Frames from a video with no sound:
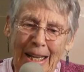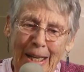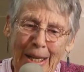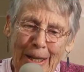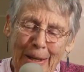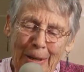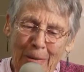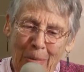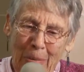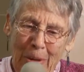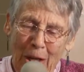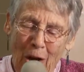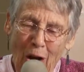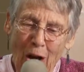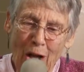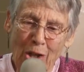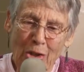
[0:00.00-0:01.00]
Uh, we
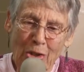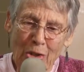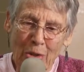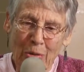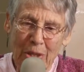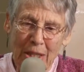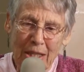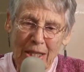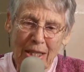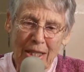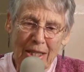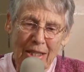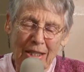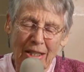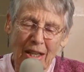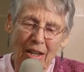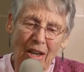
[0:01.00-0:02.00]
also
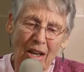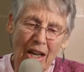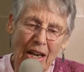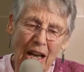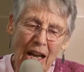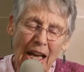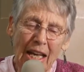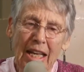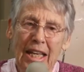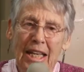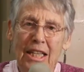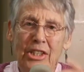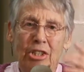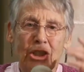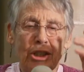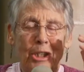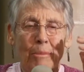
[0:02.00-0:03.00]
did a lot of
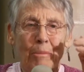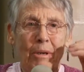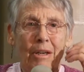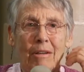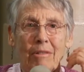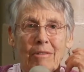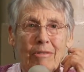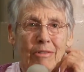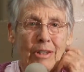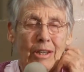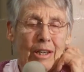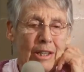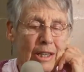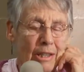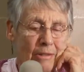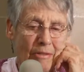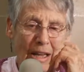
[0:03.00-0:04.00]
hiking just above
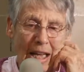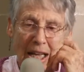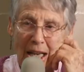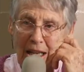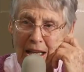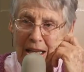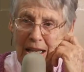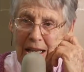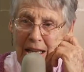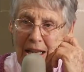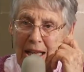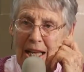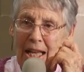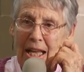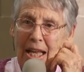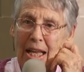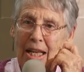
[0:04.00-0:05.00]
Onion Valley,
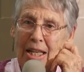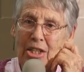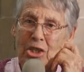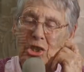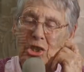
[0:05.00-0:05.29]
and